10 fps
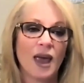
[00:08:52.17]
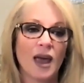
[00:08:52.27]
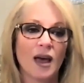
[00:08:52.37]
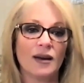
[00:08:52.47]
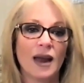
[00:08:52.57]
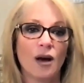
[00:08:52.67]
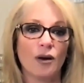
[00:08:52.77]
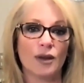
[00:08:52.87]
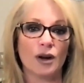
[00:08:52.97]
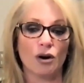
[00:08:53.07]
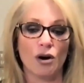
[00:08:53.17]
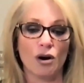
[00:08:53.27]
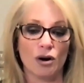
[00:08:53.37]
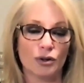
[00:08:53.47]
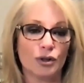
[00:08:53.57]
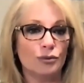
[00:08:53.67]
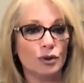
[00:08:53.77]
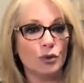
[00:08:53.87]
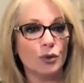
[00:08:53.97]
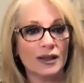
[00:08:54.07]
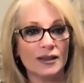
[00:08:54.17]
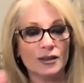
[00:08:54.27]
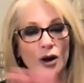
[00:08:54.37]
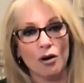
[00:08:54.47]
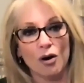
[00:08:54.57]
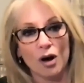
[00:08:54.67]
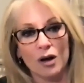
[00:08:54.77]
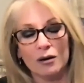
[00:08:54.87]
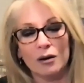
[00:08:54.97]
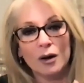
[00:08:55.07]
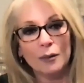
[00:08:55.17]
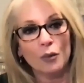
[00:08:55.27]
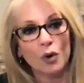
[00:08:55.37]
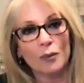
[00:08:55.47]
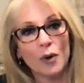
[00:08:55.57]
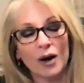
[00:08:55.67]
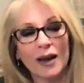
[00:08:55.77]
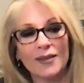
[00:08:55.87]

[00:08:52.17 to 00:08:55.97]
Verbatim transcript: And now there are two new ones on Moorpark.